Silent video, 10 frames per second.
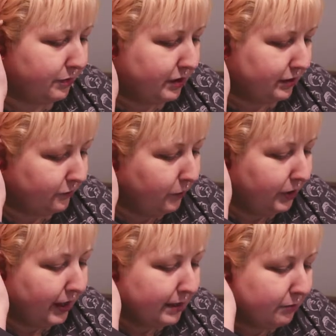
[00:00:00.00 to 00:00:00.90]
with the
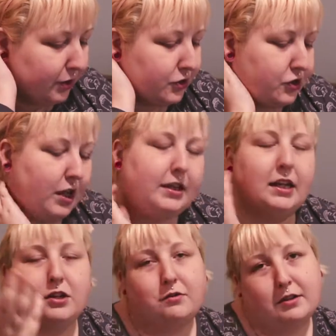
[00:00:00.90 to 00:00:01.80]
exfoliating brush, and then
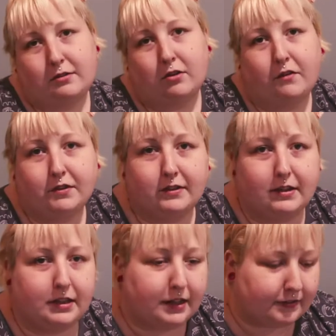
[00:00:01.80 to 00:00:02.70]
I use
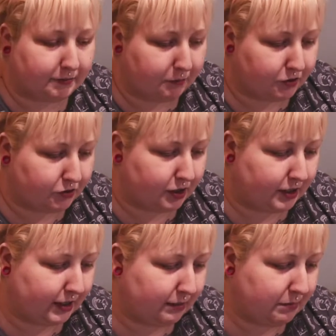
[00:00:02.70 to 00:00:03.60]
obviously the cleansing brush on a
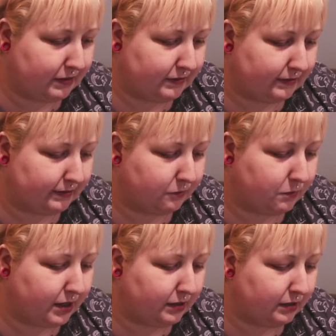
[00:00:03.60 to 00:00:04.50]
daily basis as
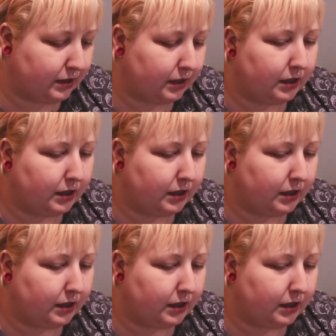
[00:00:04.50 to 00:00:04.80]
well.